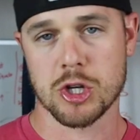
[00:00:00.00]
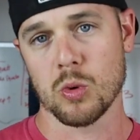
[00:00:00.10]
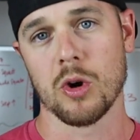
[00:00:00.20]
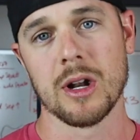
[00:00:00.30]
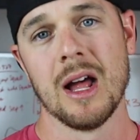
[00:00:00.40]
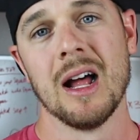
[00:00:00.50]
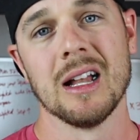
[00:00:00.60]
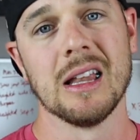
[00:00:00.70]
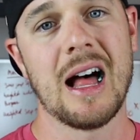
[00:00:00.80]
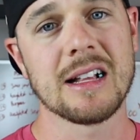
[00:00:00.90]
short,
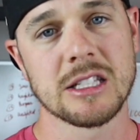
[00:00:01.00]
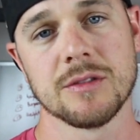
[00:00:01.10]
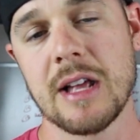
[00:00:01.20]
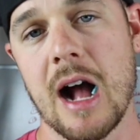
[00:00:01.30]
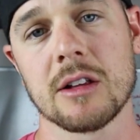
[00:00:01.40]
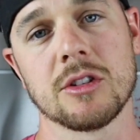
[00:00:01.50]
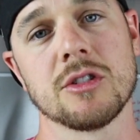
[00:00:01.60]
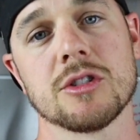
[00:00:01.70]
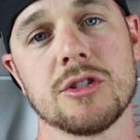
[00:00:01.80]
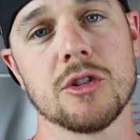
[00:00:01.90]
lots of
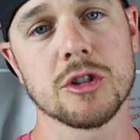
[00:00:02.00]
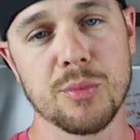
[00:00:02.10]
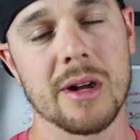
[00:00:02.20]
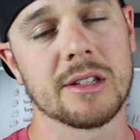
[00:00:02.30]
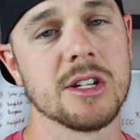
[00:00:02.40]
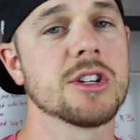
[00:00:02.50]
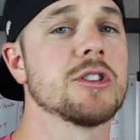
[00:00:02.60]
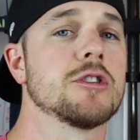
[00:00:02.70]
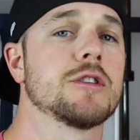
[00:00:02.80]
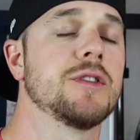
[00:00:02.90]
doctors, nurse
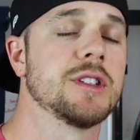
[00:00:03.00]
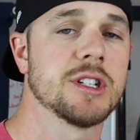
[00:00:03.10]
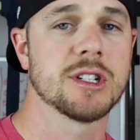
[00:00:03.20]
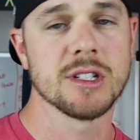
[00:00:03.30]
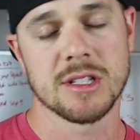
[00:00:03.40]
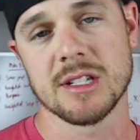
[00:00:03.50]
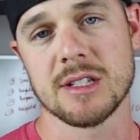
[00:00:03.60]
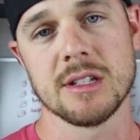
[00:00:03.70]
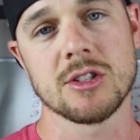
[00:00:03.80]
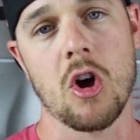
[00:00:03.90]
practitioners, physician
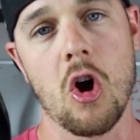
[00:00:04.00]
assistants,